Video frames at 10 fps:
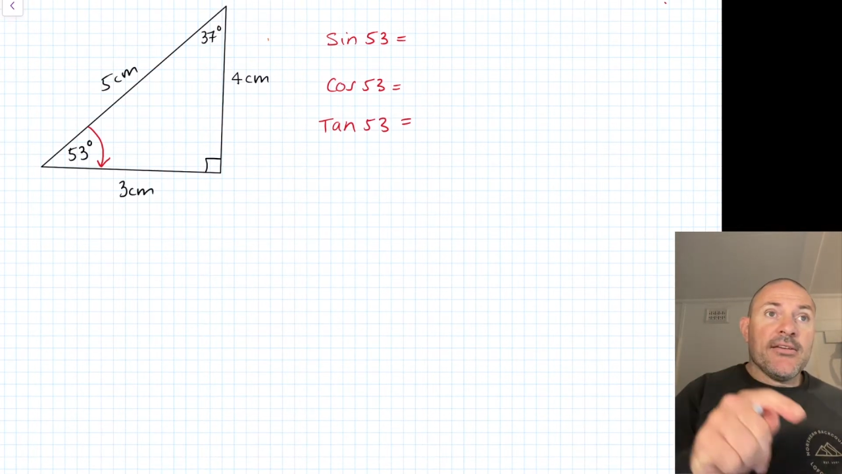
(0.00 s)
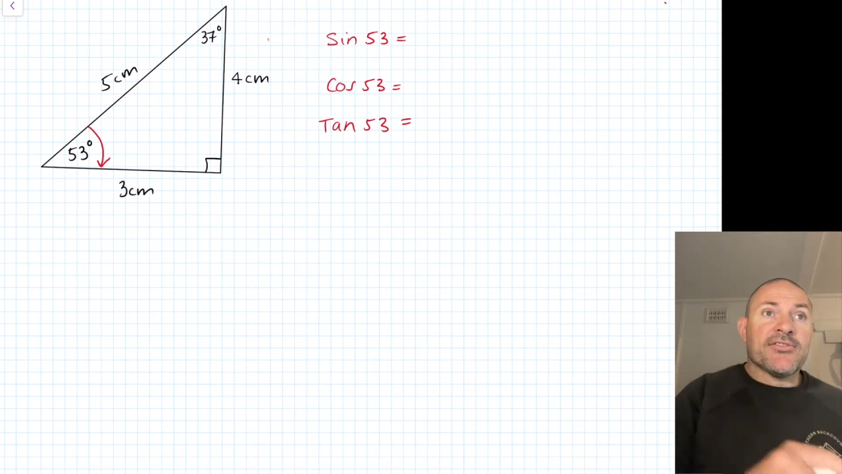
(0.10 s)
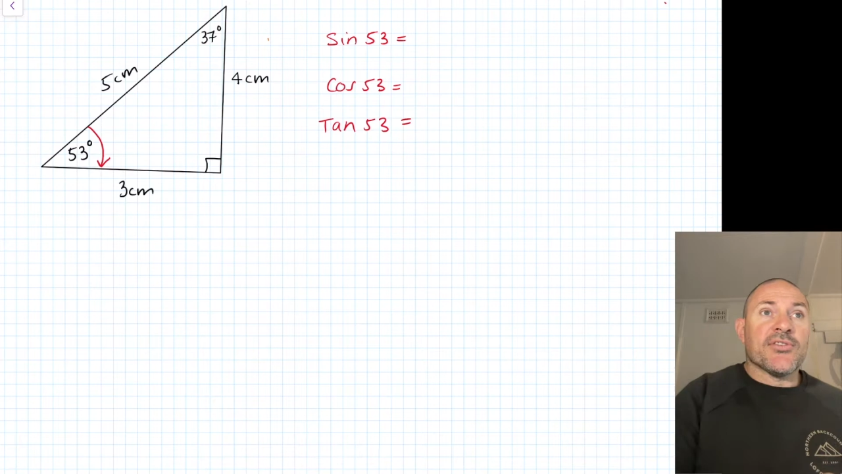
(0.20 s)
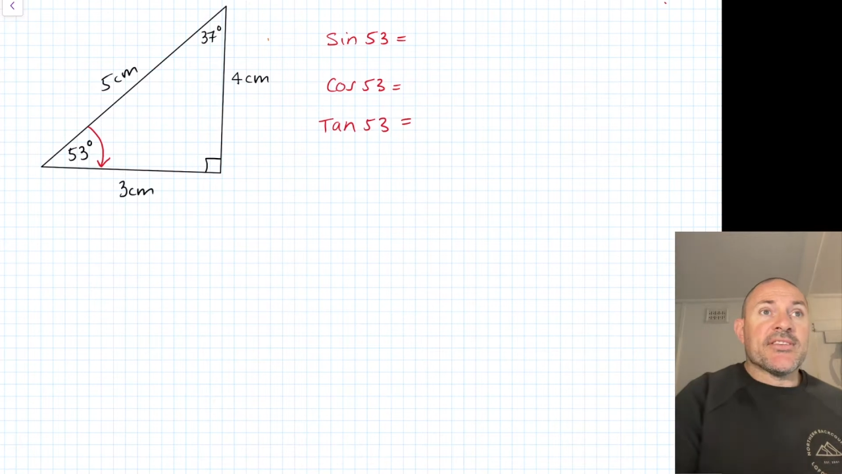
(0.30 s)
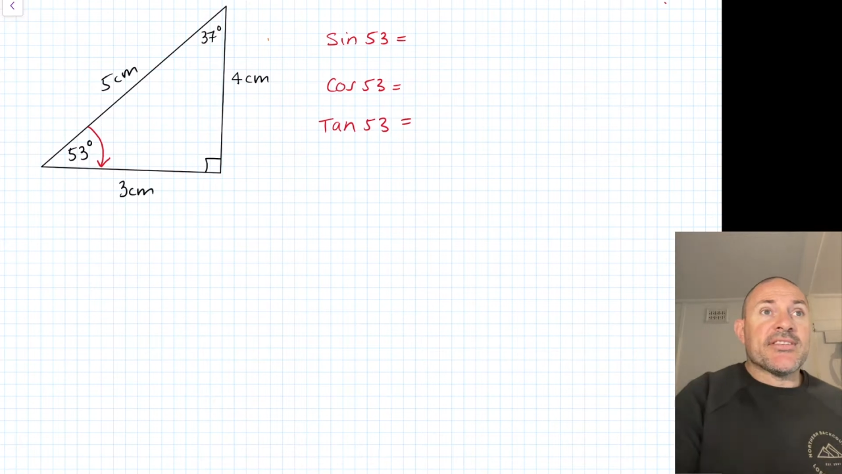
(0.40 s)
It's
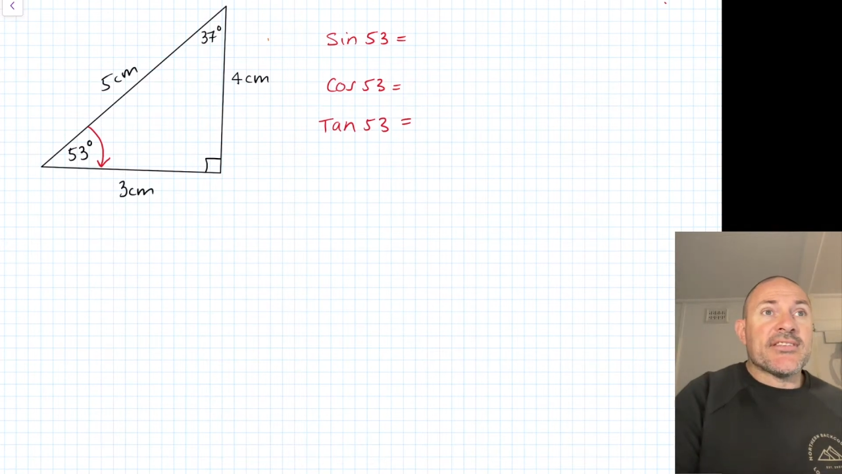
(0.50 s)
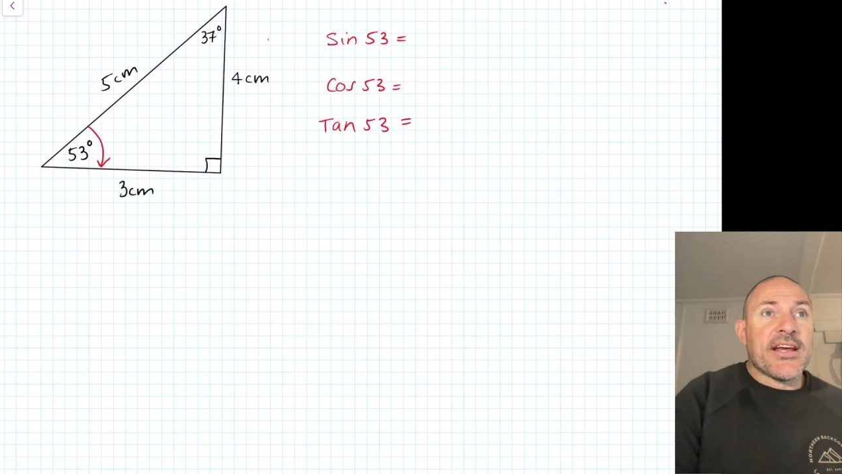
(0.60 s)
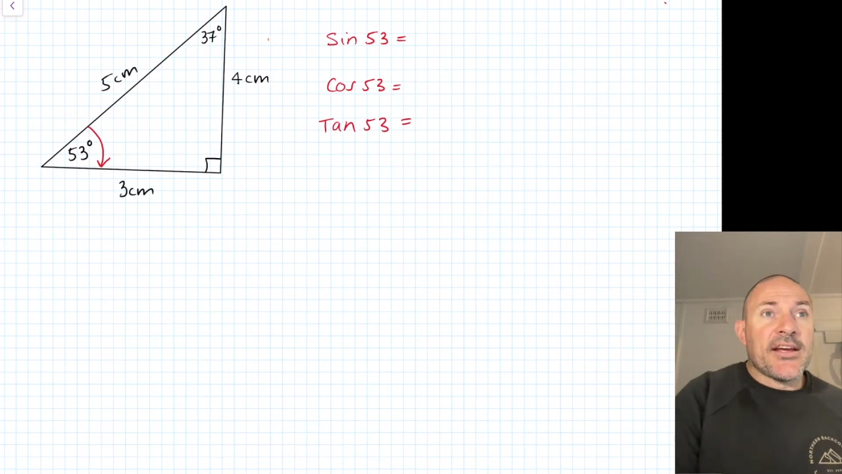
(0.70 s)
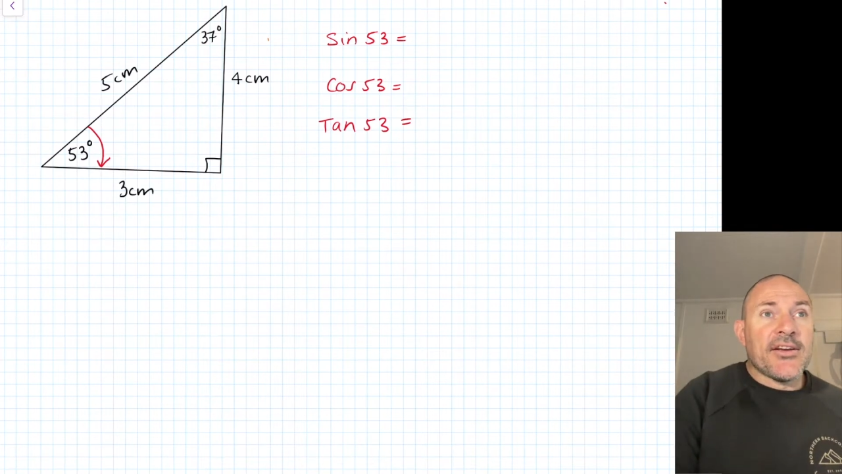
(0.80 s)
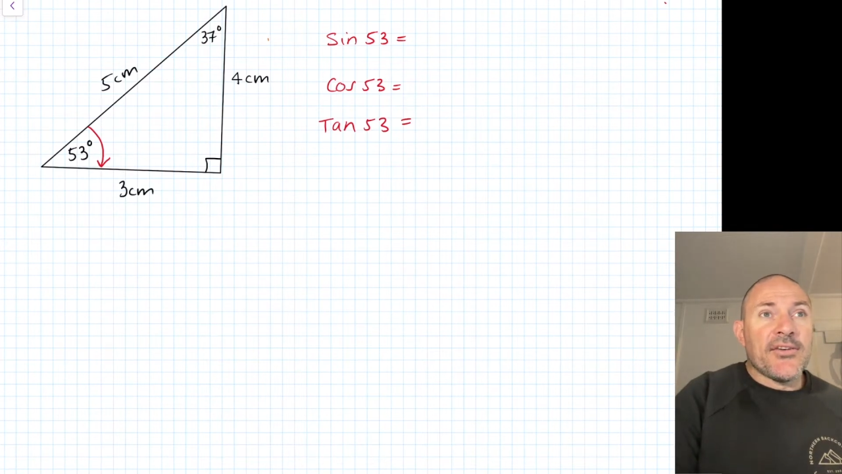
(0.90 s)
on the
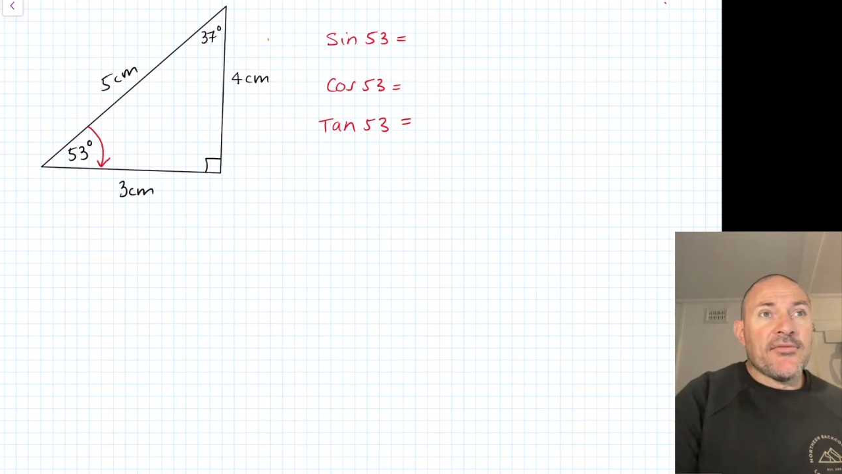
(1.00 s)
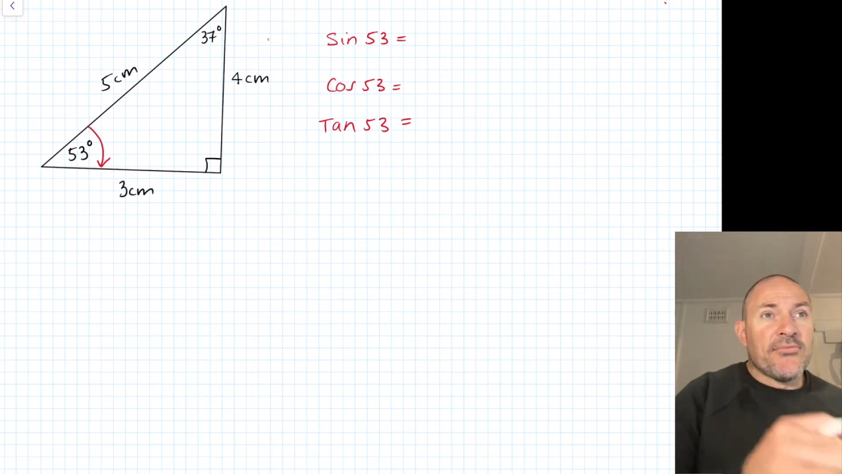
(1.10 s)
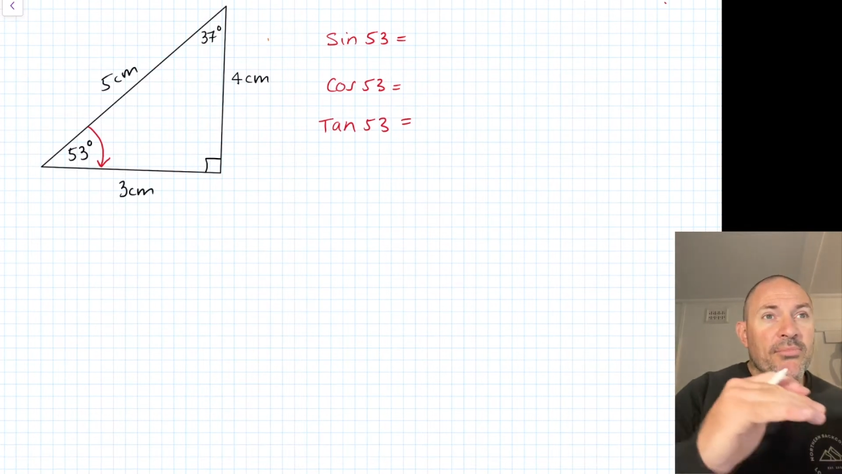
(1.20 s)
second